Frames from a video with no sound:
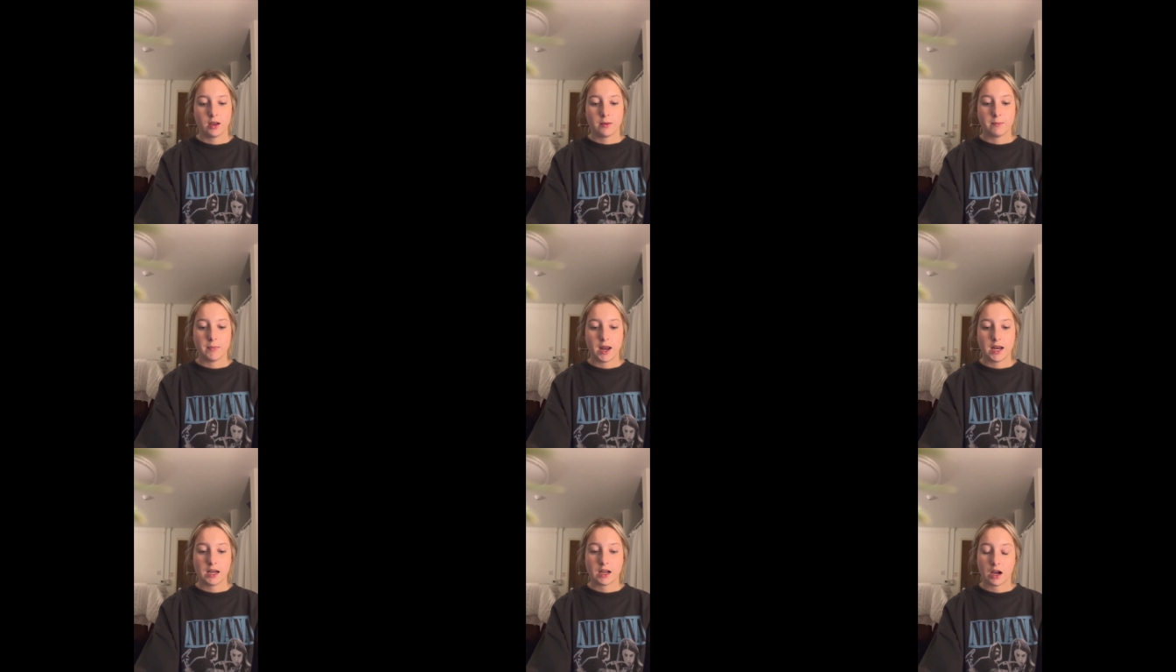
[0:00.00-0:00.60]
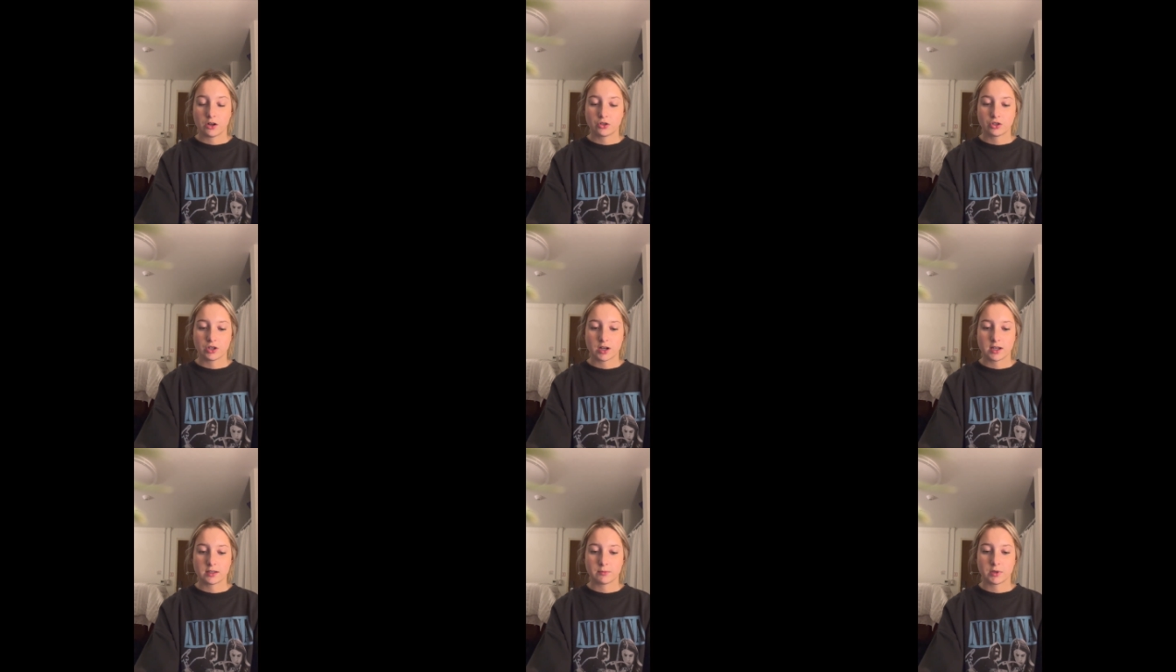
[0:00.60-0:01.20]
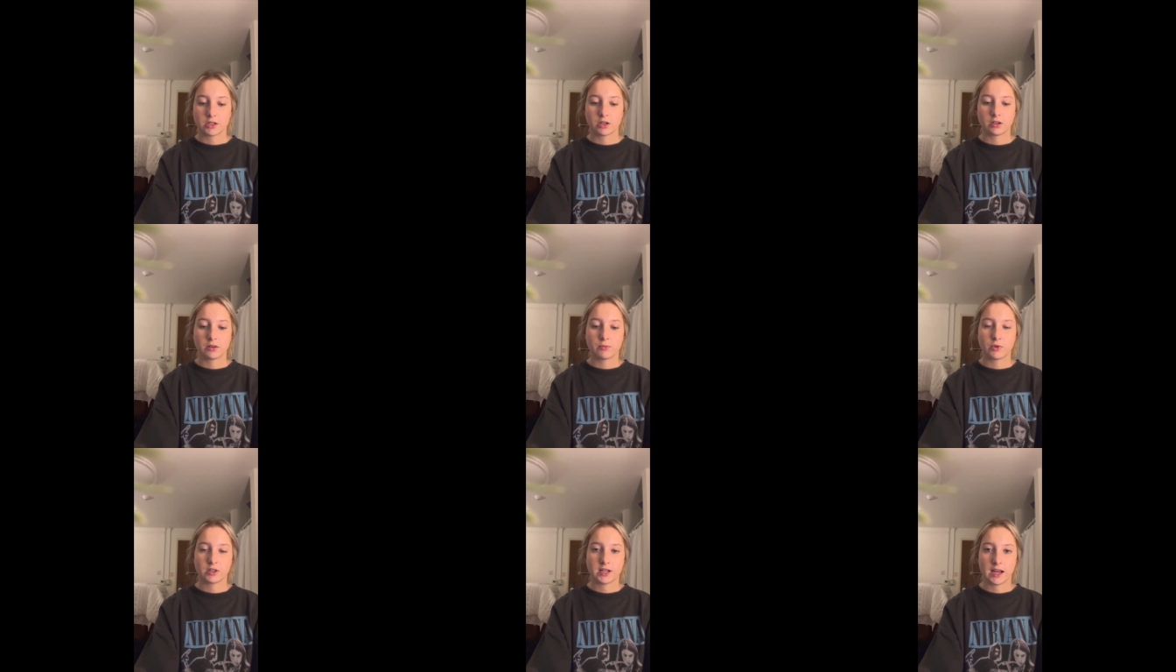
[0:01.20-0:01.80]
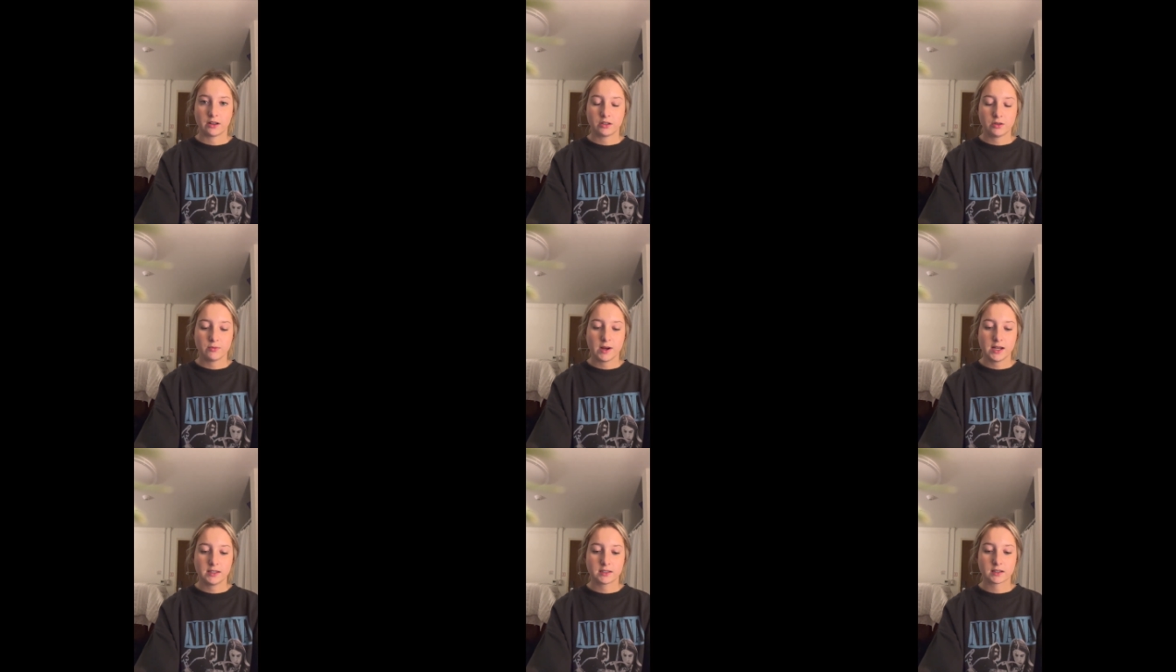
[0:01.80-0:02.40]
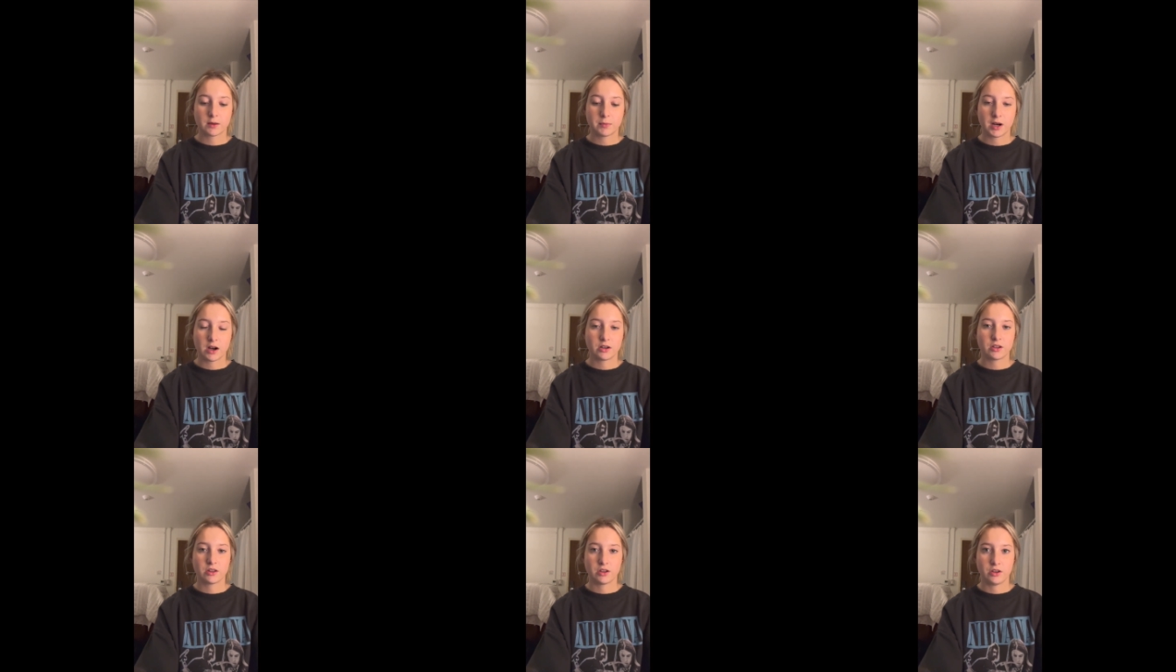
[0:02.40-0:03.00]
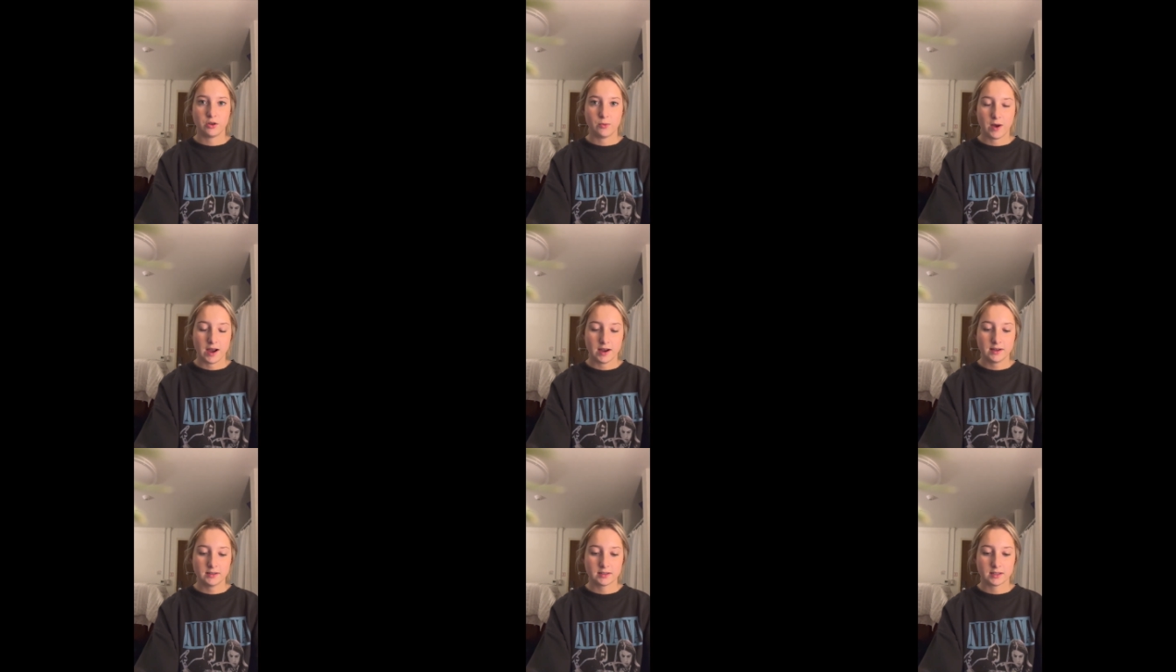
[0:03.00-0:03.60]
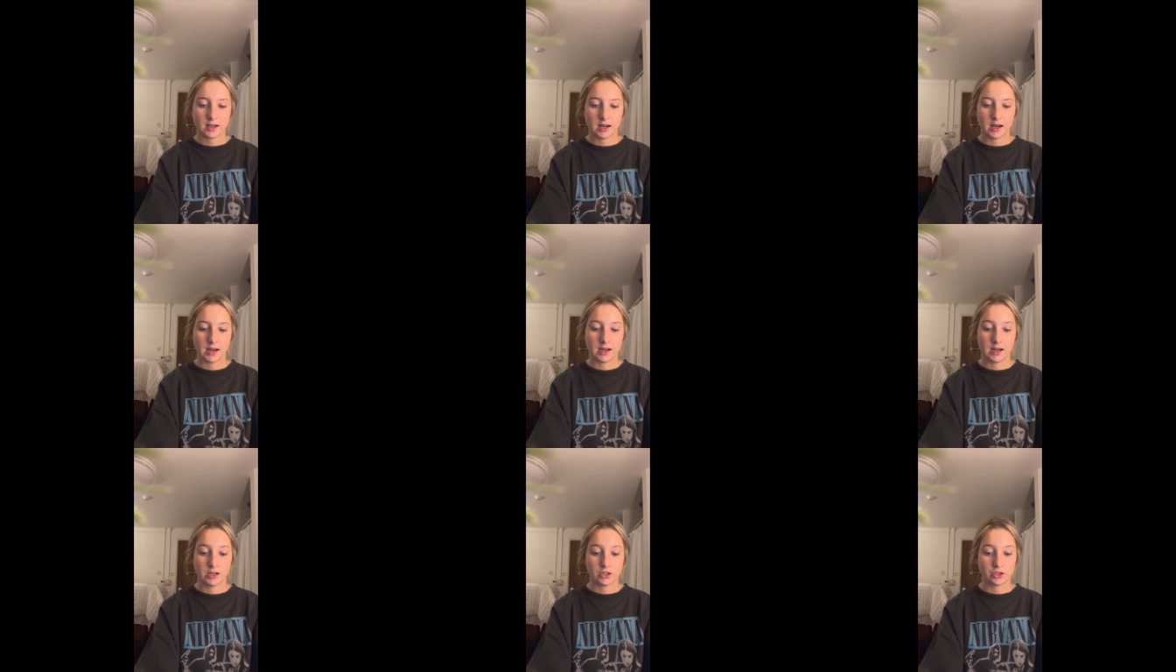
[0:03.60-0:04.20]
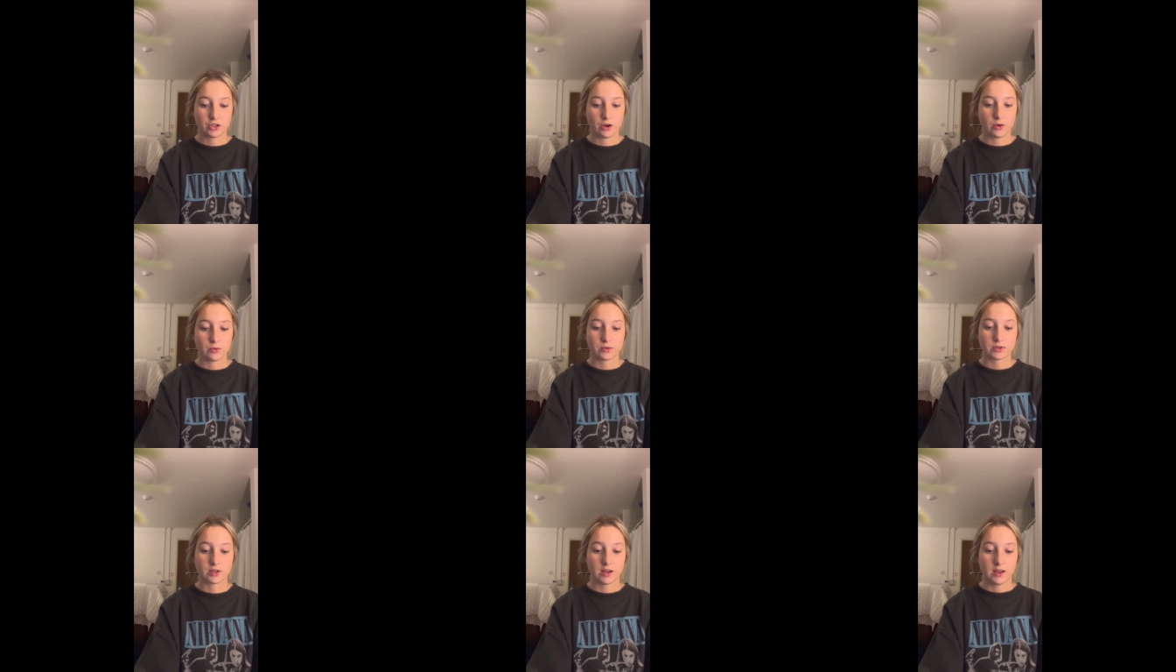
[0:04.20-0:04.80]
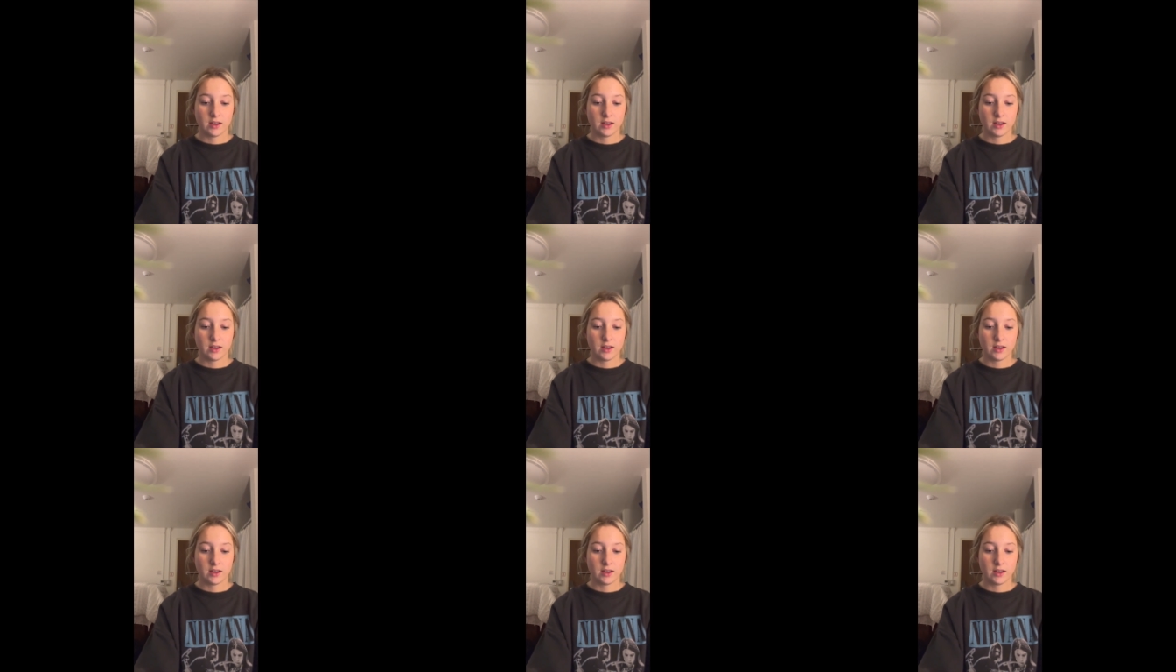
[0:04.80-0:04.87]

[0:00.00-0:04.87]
many countries' maternal mortality rates compared to the US, and it shows